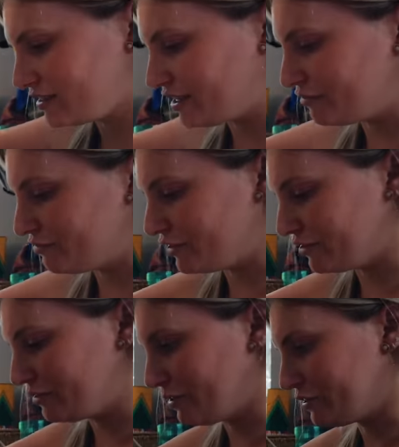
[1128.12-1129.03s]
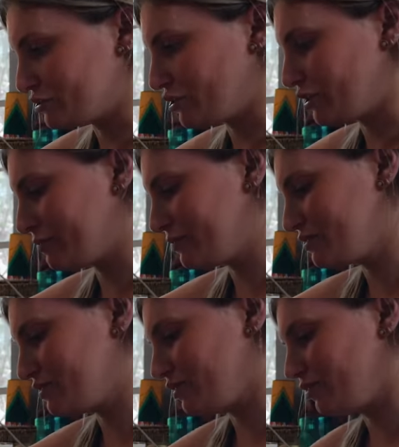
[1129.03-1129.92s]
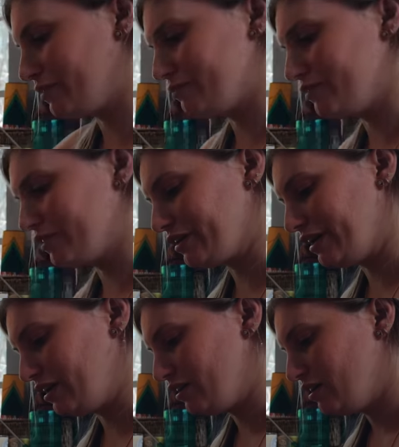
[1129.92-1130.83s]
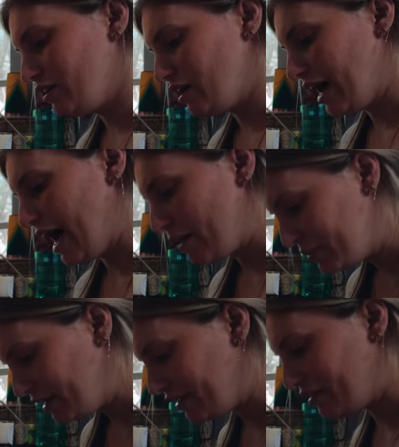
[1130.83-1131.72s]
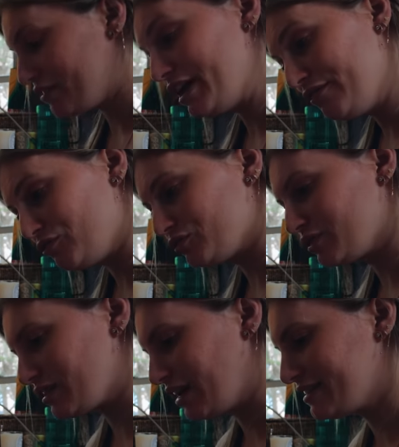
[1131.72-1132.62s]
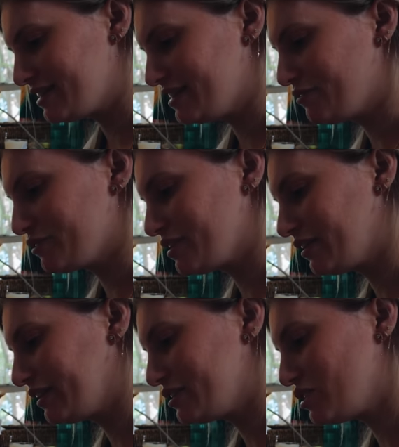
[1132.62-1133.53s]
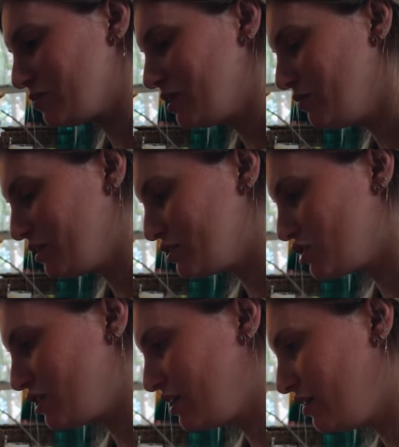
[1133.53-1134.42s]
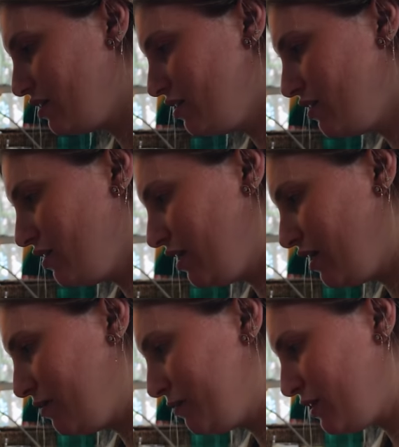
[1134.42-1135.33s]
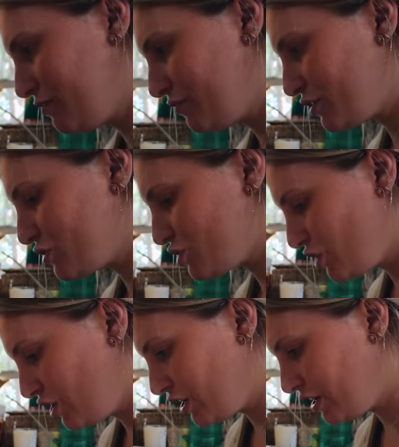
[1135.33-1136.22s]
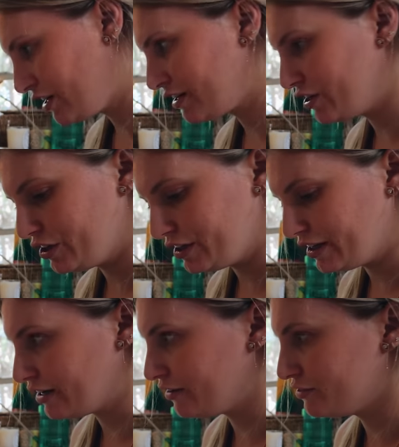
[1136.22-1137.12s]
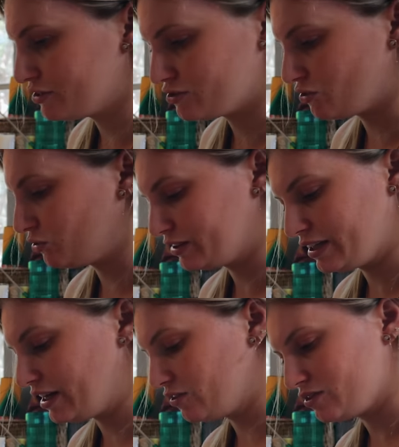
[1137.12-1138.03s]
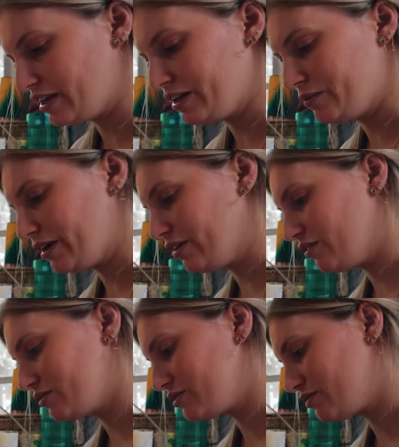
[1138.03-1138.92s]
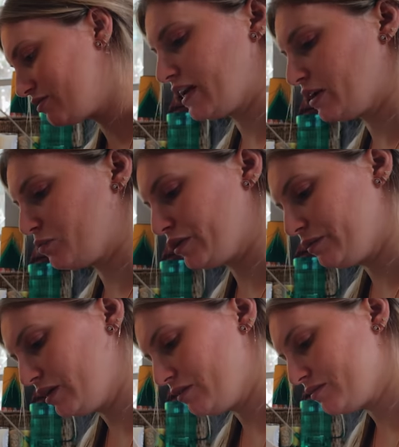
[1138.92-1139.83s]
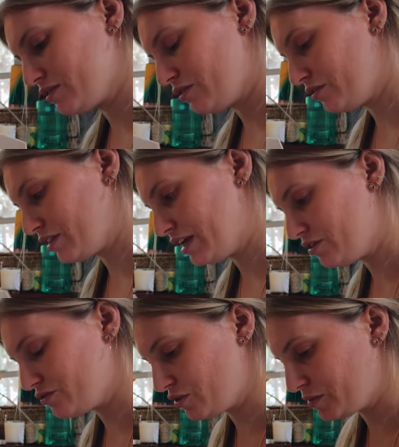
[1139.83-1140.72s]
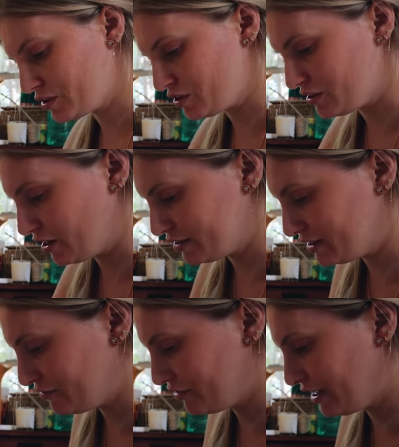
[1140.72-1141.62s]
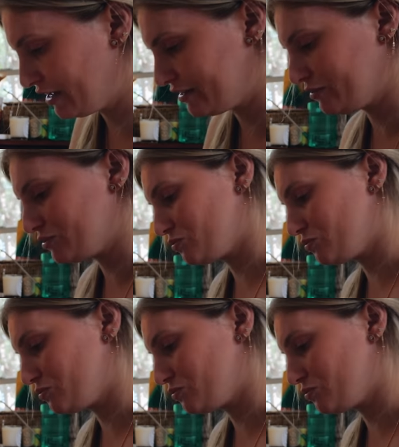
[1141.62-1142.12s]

a very rare charm, so I'm very happy and thankful to Tati for selling it to me when she Um, for sure could have sold it el anywhere else at a premium. So thank you so much to Tati for that. That was